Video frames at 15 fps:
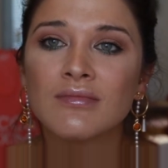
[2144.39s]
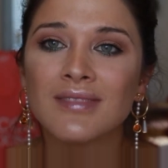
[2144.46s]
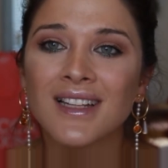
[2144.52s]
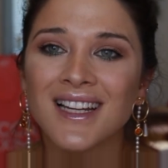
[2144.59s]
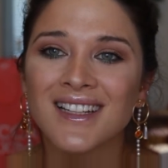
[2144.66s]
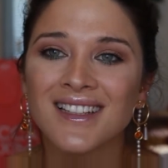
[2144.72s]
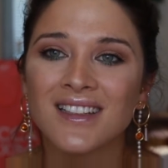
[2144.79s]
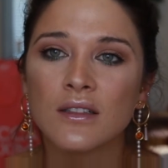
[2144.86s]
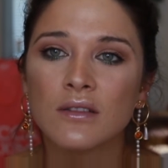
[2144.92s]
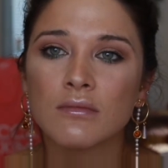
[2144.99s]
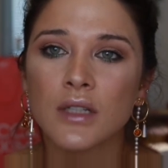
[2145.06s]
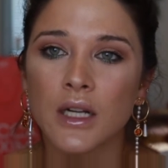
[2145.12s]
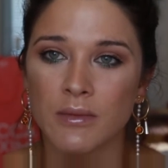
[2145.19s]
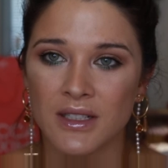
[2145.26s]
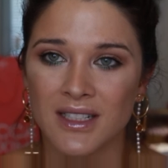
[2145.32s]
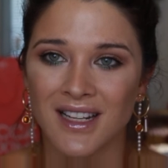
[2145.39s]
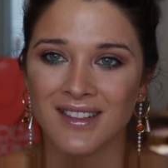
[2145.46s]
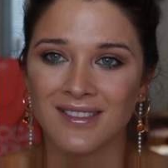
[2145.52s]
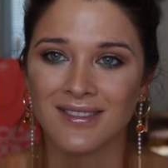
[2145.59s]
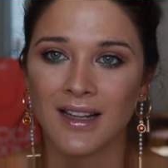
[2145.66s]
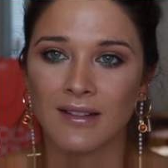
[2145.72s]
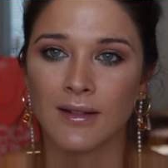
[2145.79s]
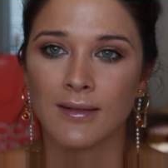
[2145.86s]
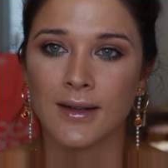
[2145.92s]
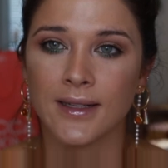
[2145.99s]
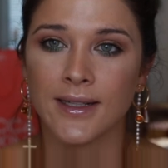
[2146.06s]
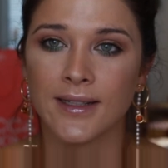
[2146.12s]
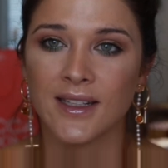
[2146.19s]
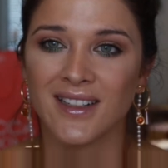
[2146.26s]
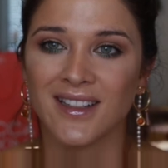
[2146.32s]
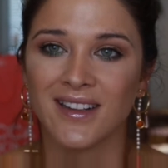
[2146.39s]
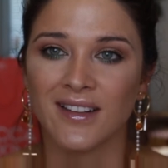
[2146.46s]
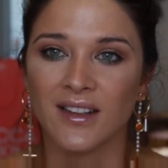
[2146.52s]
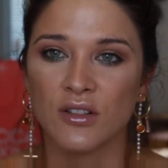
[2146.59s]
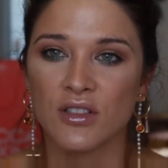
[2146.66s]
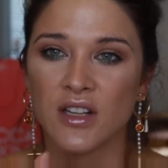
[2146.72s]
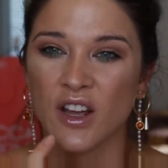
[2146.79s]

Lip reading: Like, and I'm just like, looks